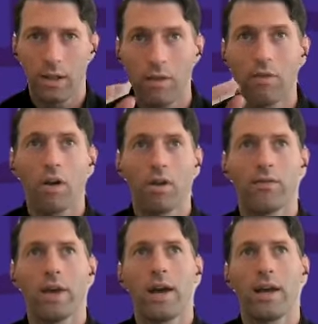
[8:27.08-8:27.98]
I love all
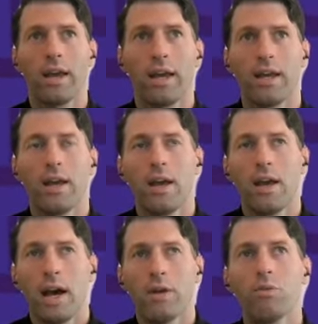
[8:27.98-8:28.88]
of that. And
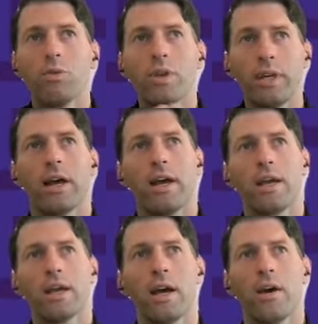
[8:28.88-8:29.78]
I really
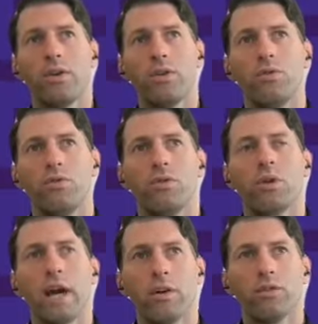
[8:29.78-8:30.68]
like how
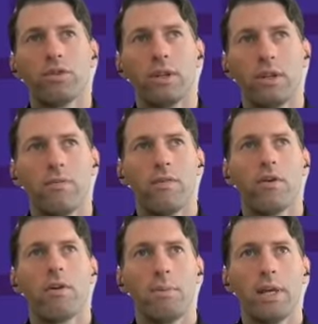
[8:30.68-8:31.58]
you couched it at the
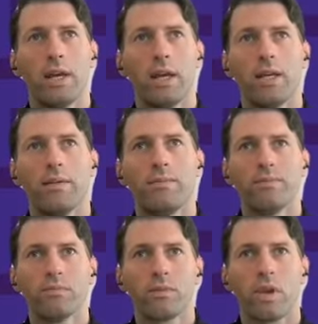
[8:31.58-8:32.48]
very beginning
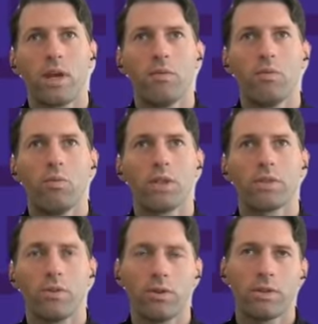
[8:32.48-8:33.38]
in
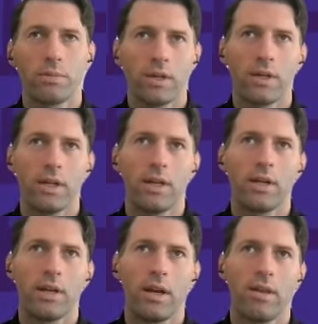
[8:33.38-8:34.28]
what's
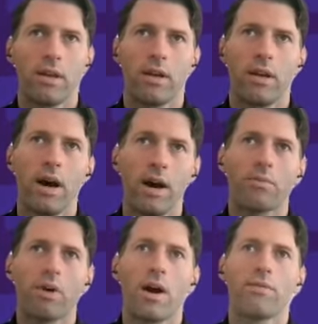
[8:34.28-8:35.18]
ultimately, I think, a
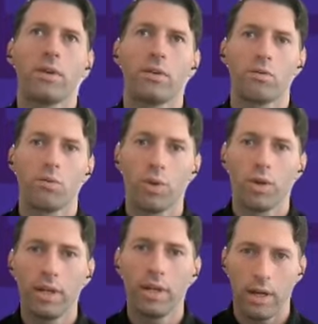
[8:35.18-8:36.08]
nonprofit
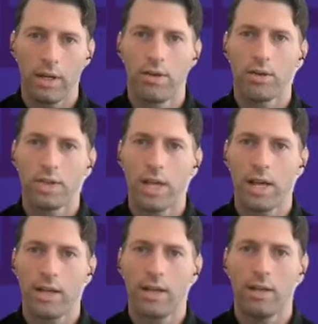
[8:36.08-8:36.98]
really
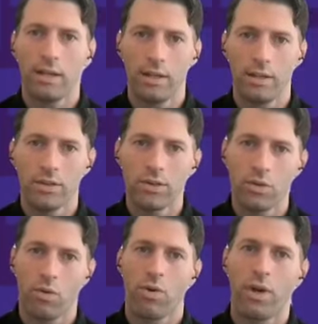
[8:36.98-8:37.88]
understanding its
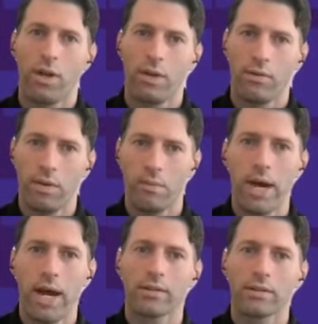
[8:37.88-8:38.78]
story of
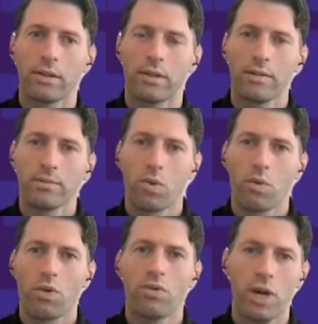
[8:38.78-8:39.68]
impact.
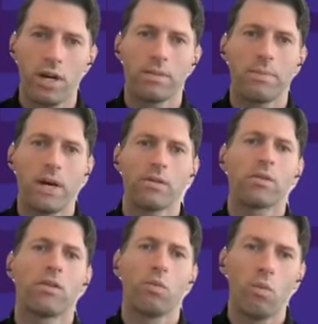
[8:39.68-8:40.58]
When you talked
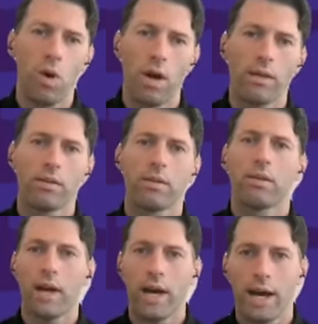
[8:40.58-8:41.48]
about the what,
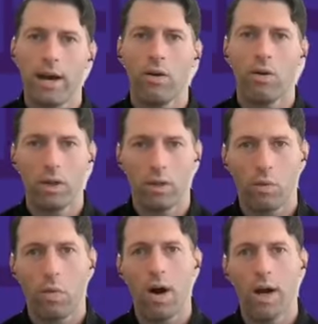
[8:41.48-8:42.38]
the how, and
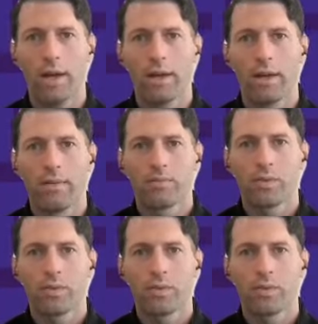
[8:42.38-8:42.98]
the why,